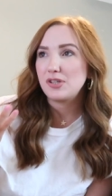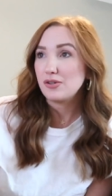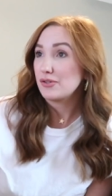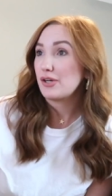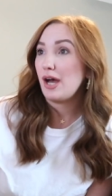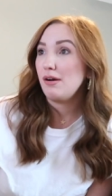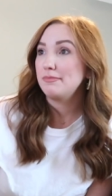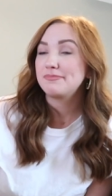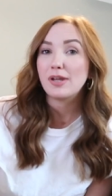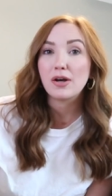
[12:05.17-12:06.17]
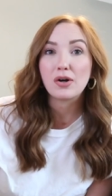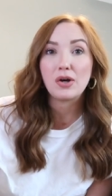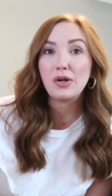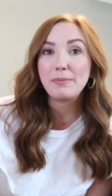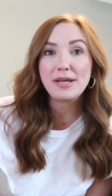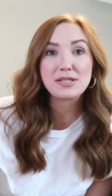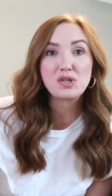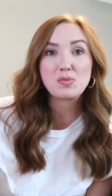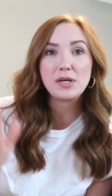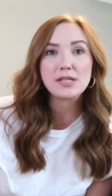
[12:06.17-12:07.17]
years ago, a girl
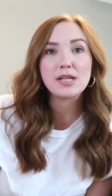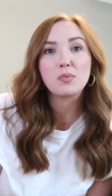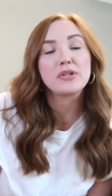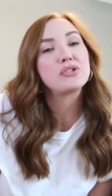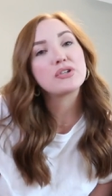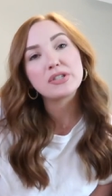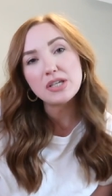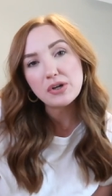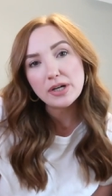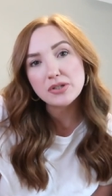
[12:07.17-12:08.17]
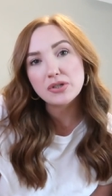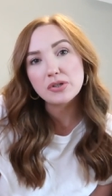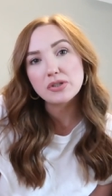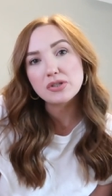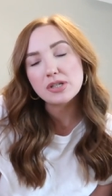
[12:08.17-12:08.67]
messaged me and said, what's your secret to,